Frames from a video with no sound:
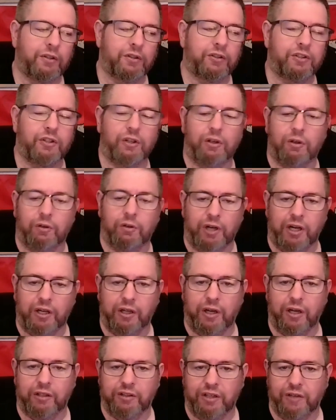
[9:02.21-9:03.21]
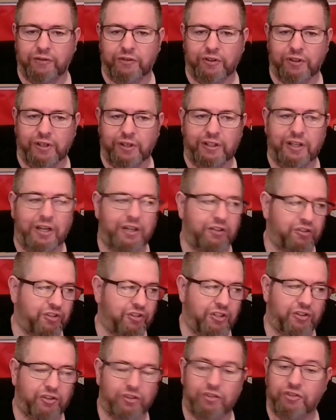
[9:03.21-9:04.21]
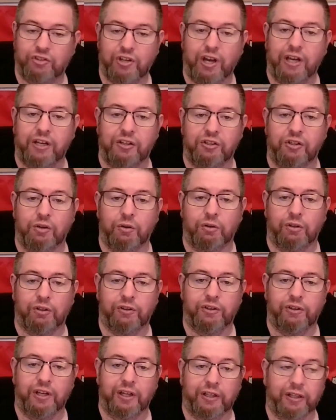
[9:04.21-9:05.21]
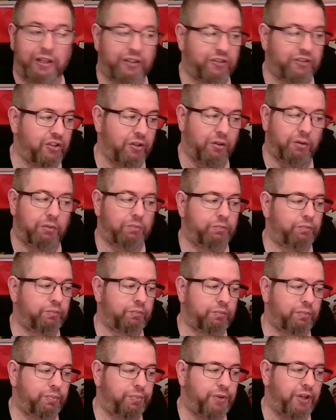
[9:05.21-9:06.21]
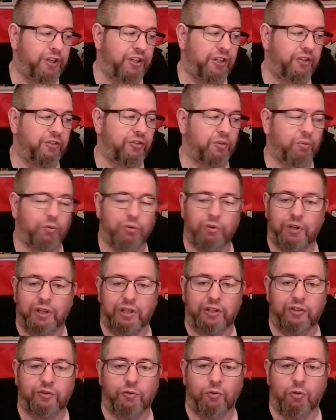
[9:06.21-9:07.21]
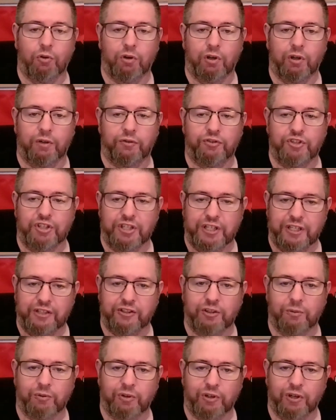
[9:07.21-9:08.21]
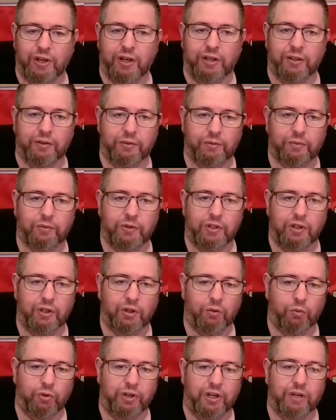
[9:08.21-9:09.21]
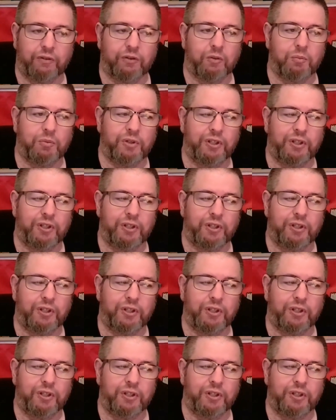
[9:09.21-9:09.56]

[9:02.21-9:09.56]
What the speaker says: So I left her at that, and she's just kind of doing her thing. I still put in some crickets for her if she eats them or not, whatever.